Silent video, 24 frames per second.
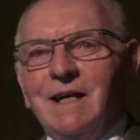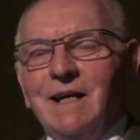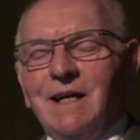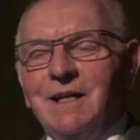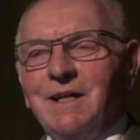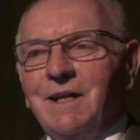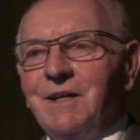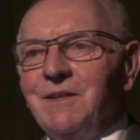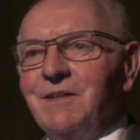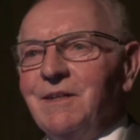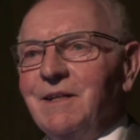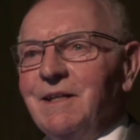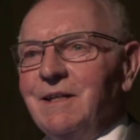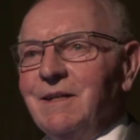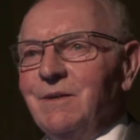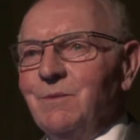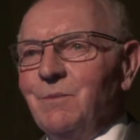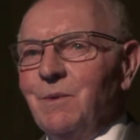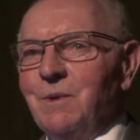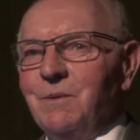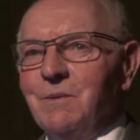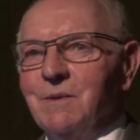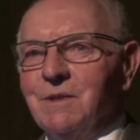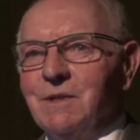and I think
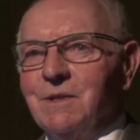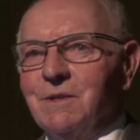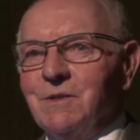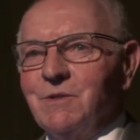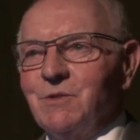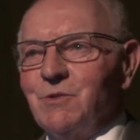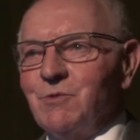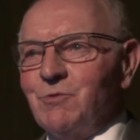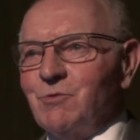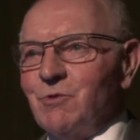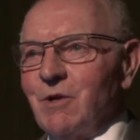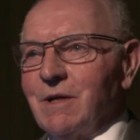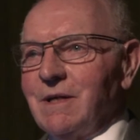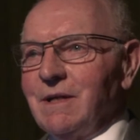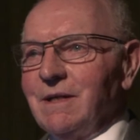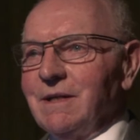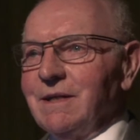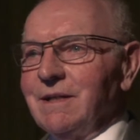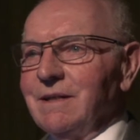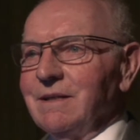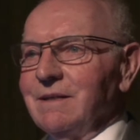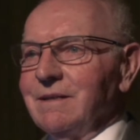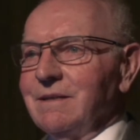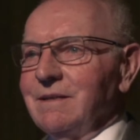we were
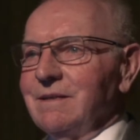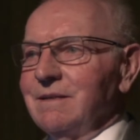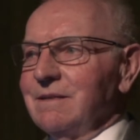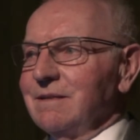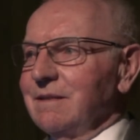struggling